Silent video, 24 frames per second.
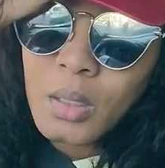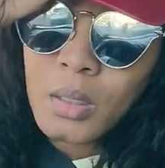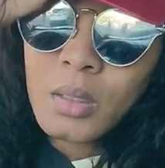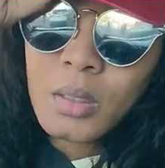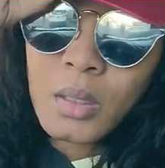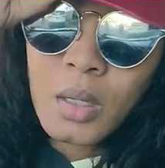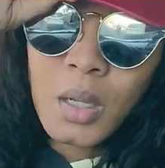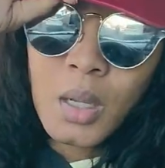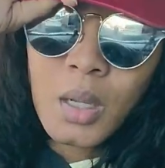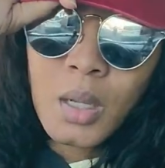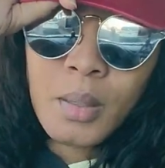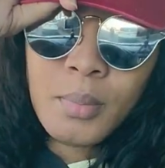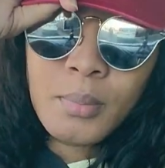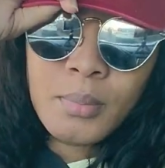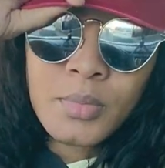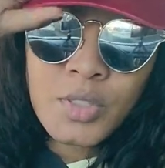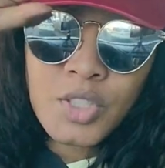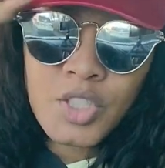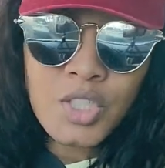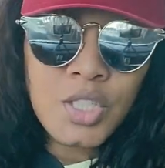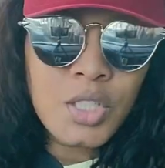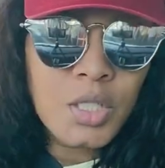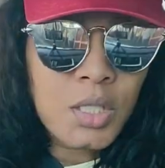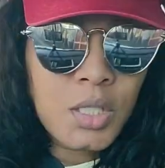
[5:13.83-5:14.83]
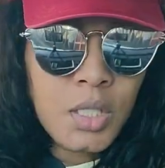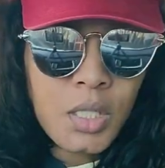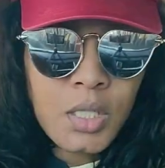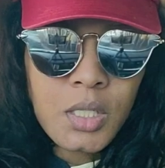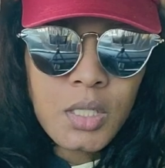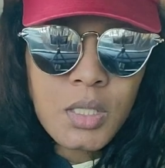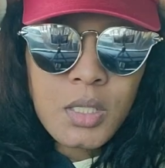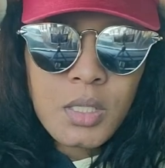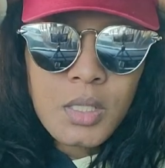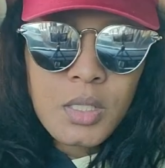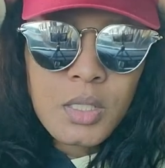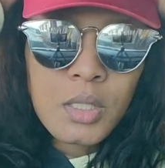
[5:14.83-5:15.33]
Um, she
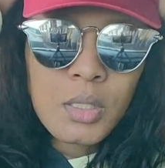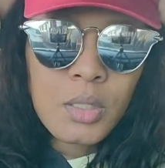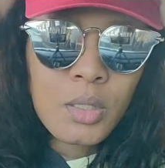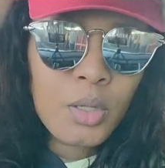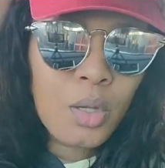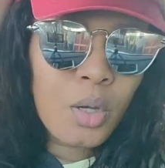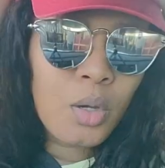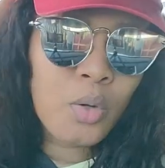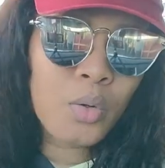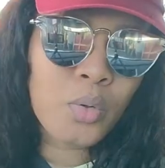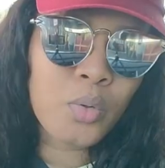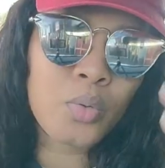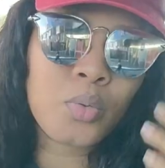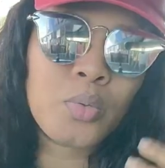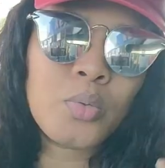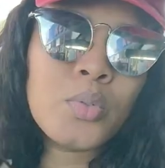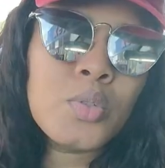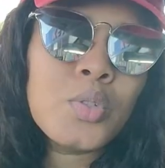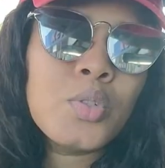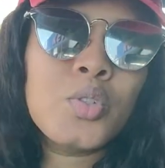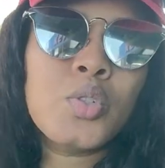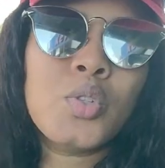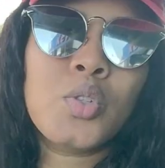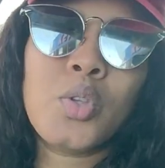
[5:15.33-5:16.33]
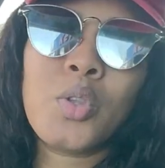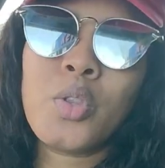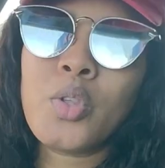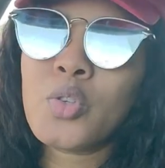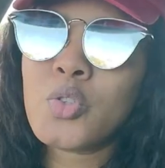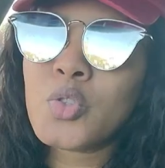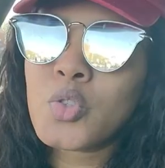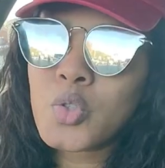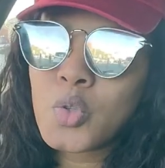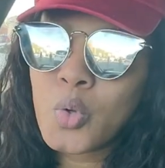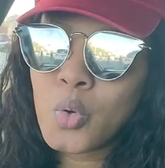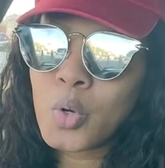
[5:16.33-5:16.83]
needed to go to the
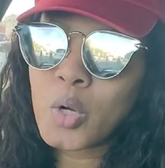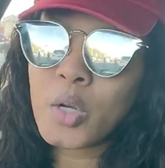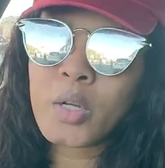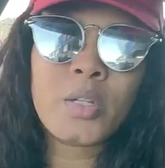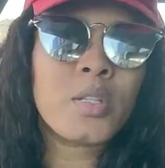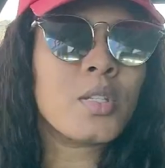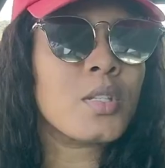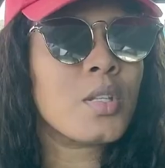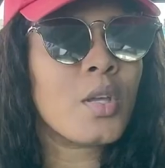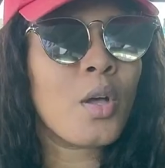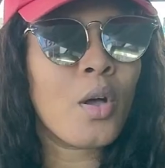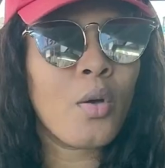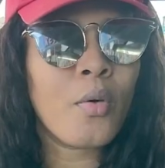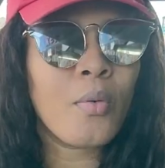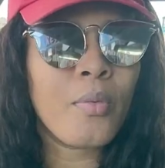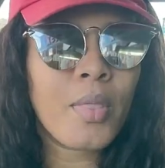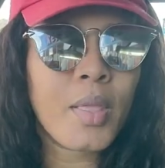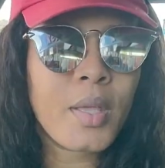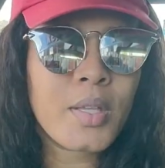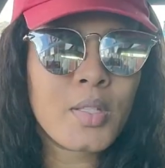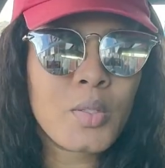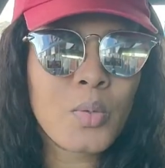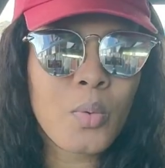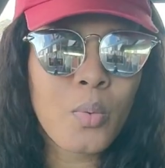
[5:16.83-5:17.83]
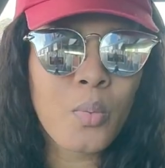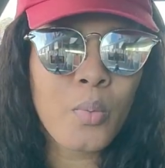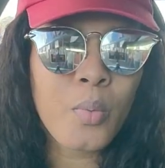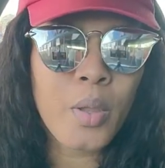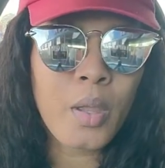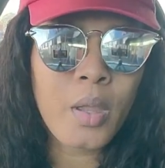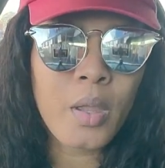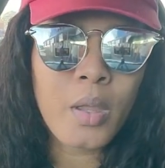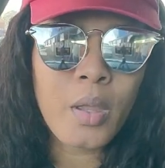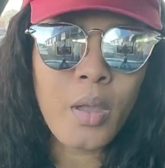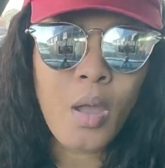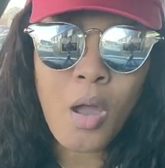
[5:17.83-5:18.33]
store, so that's what we
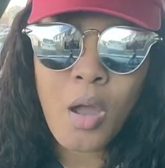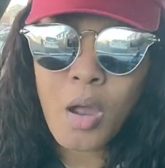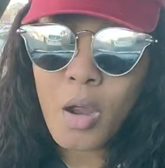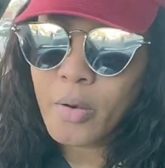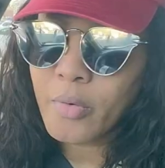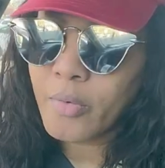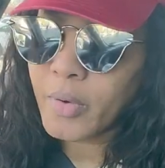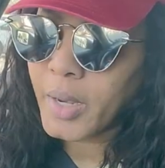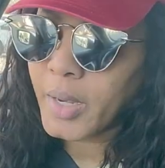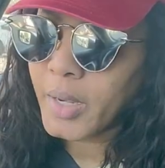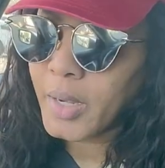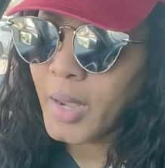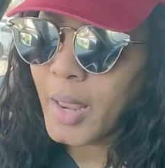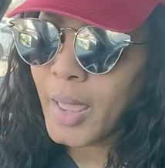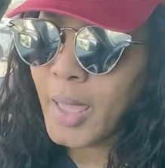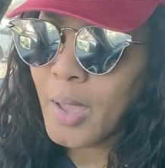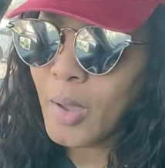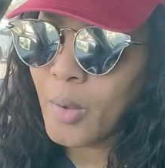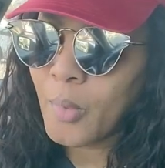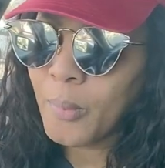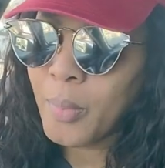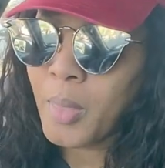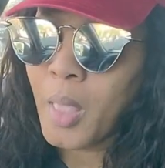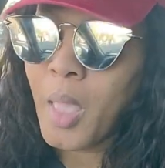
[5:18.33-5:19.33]
are right now.